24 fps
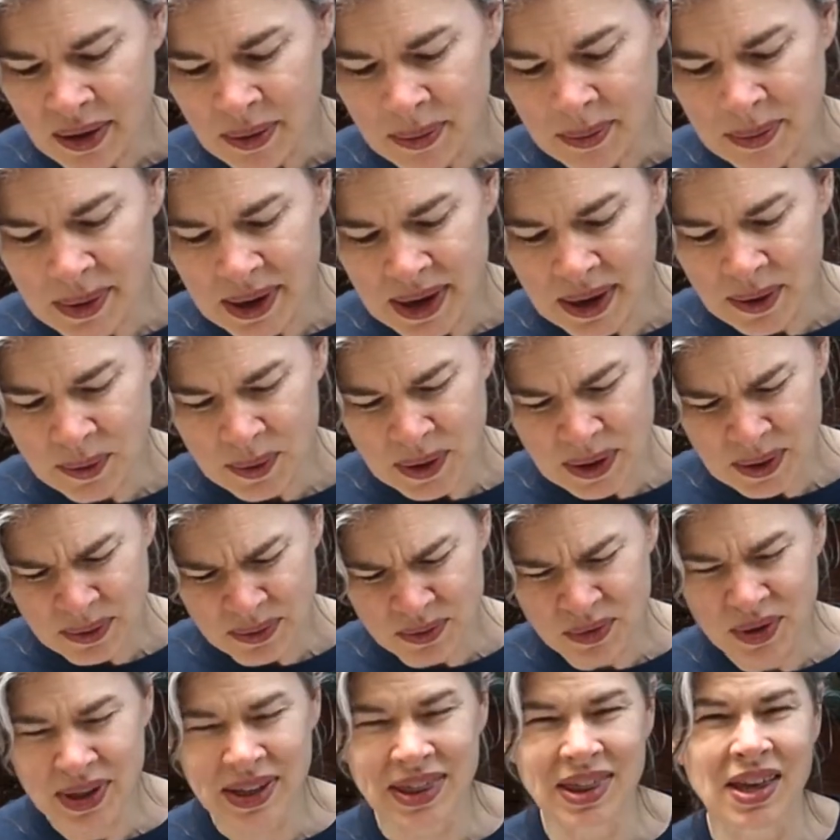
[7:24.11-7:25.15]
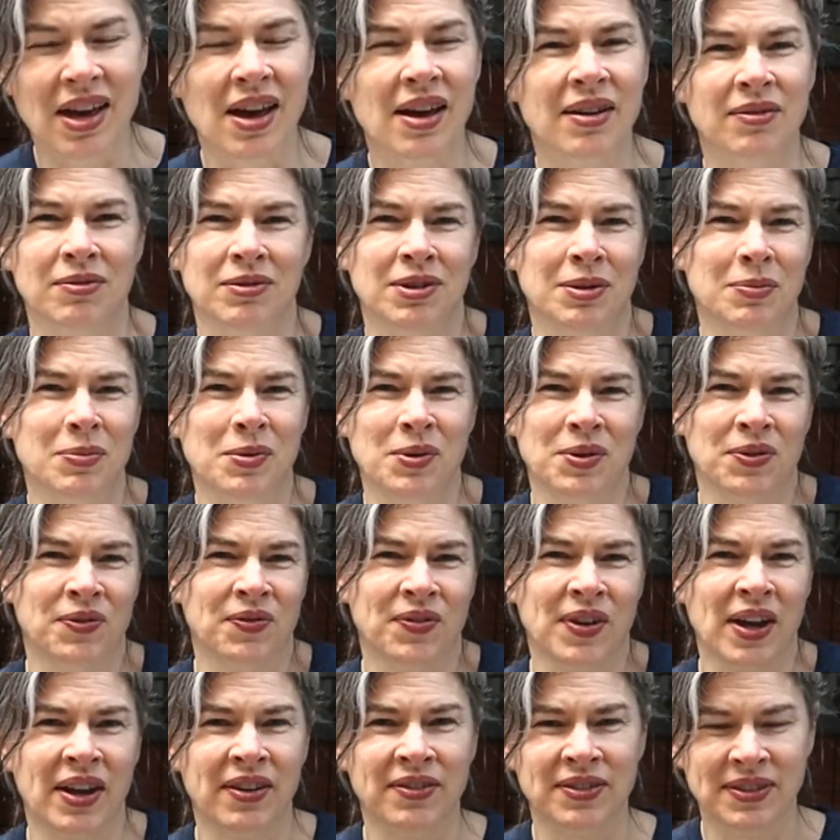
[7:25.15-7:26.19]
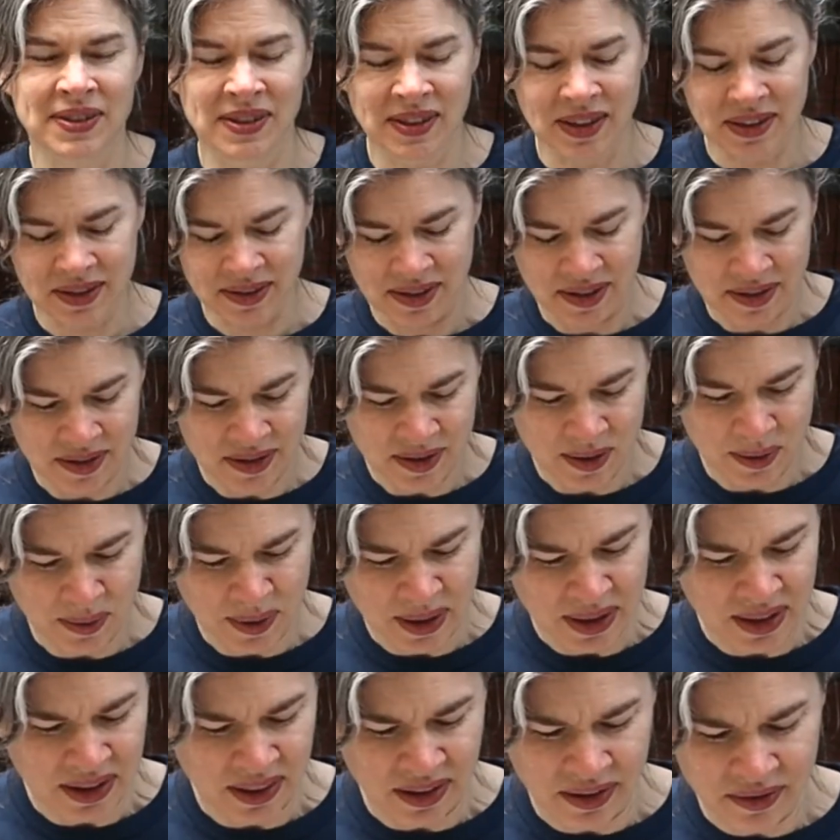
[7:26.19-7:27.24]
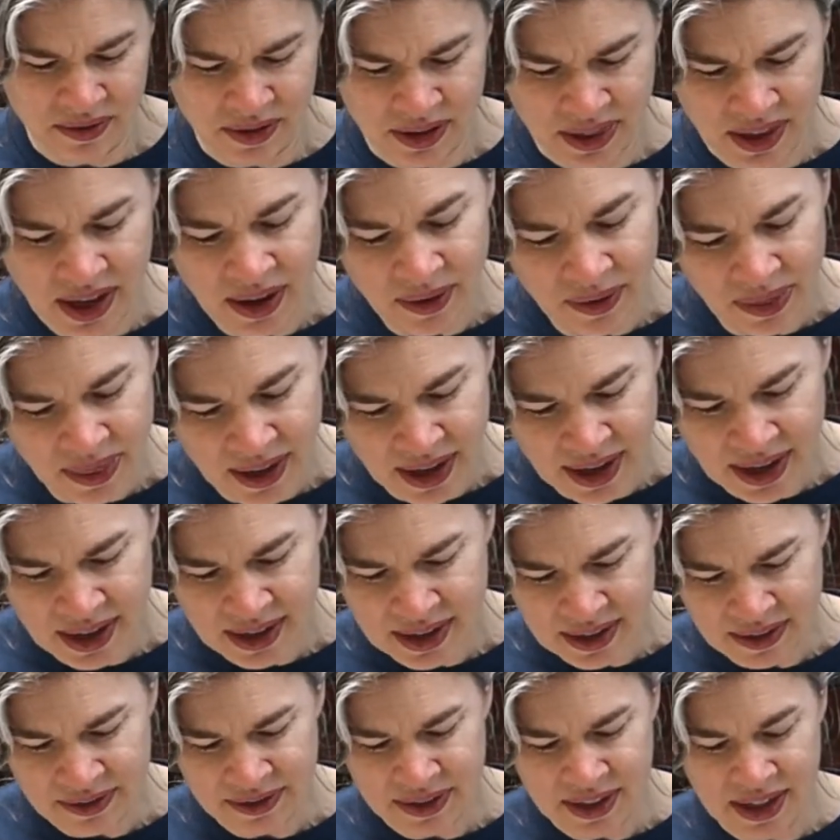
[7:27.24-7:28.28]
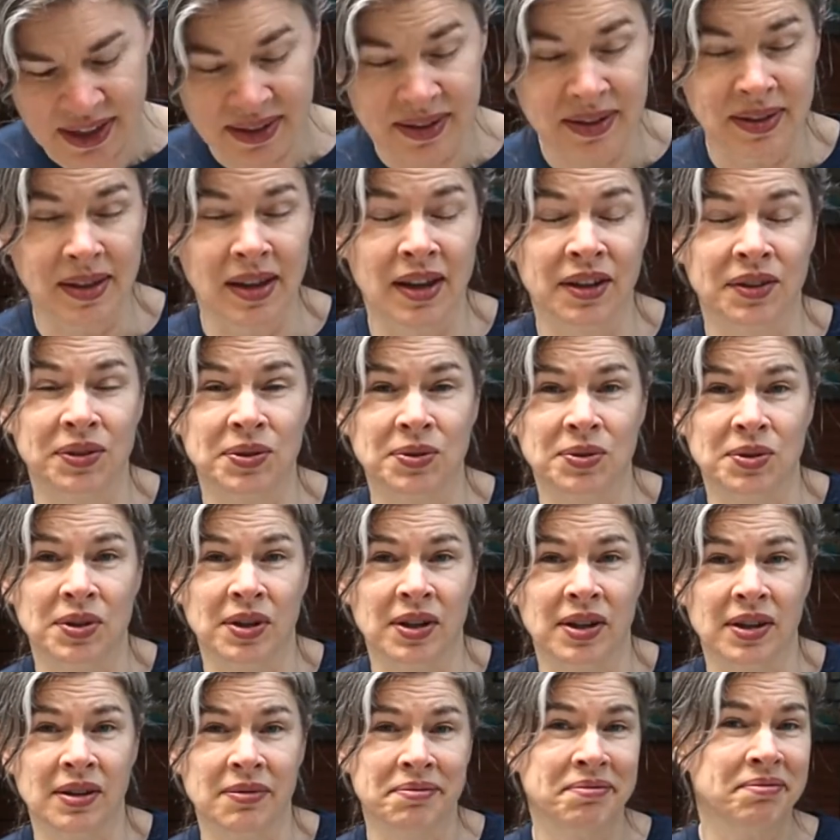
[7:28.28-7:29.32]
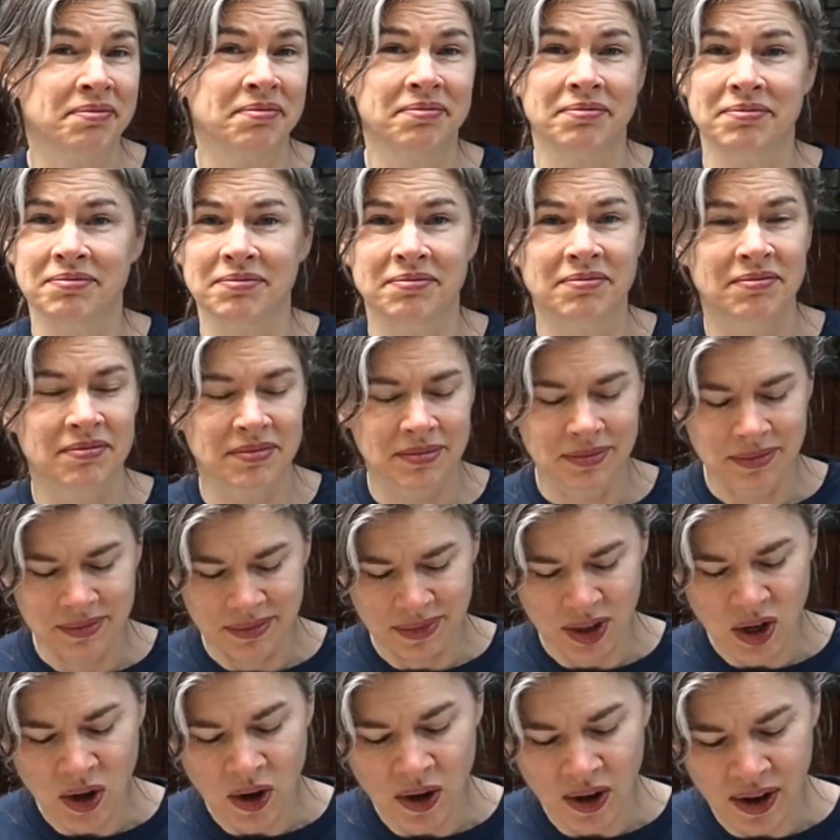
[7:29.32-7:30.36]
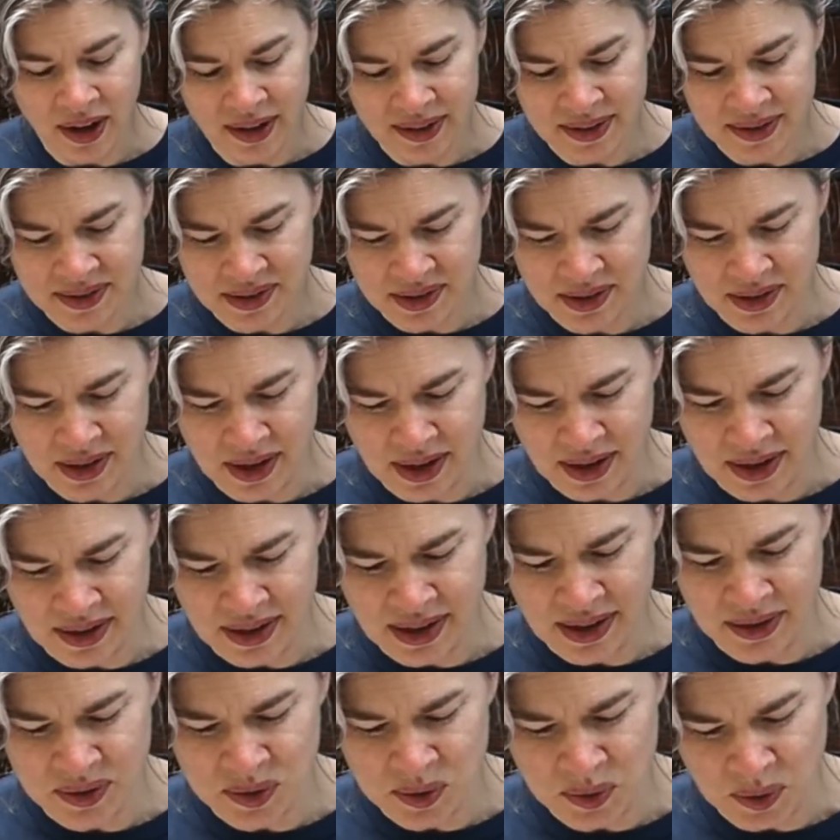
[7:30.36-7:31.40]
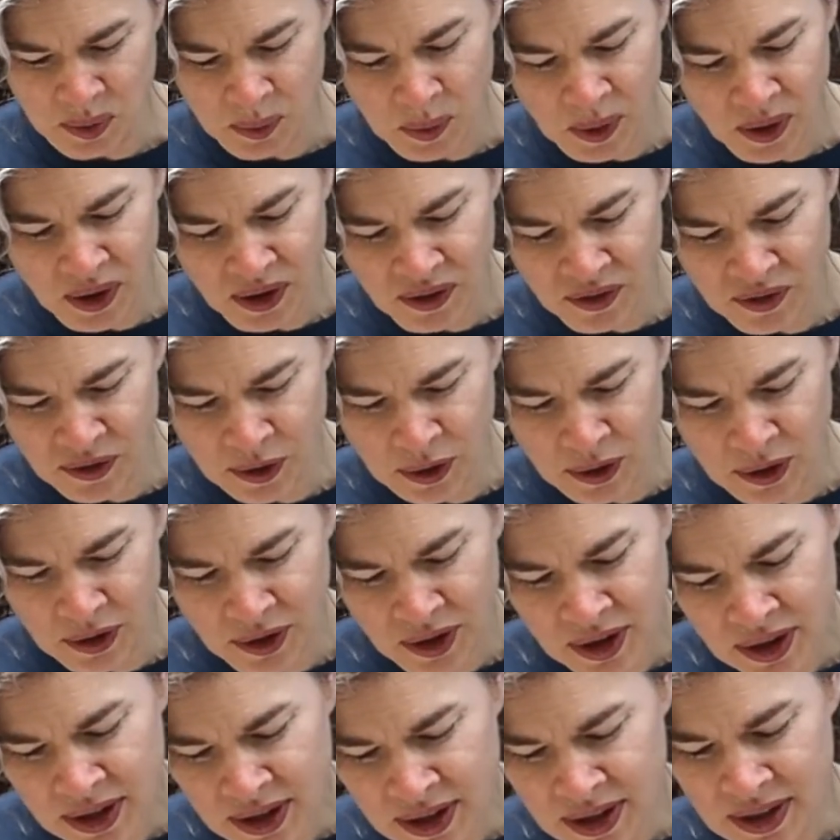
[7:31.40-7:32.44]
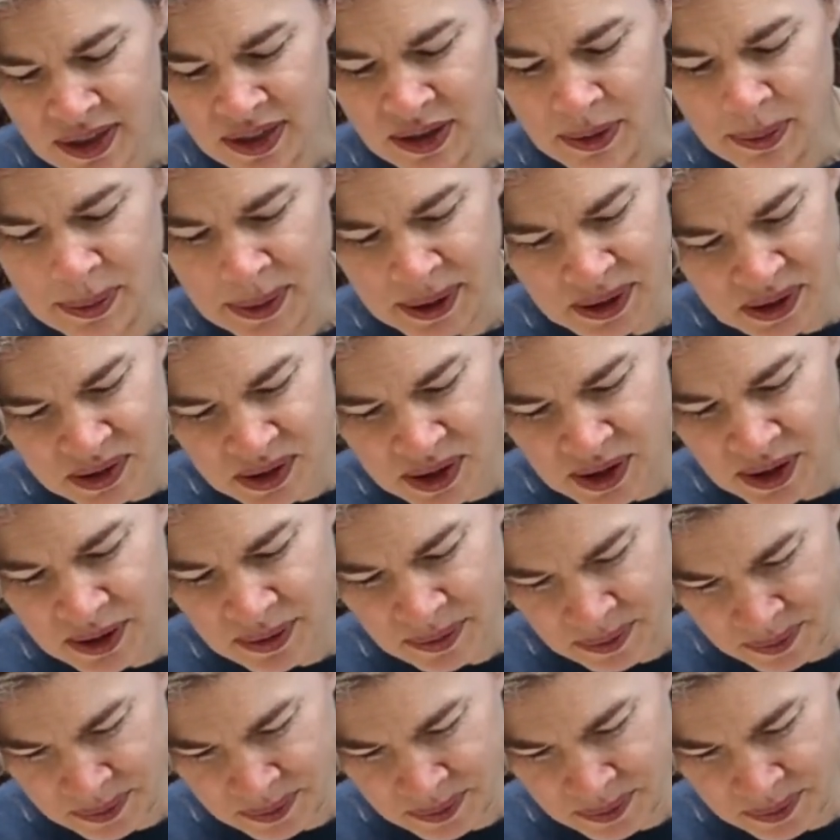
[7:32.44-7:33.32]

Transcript: But we thought we're both 5'6", and so we could live without that if that's extra cost and extra work for the builder.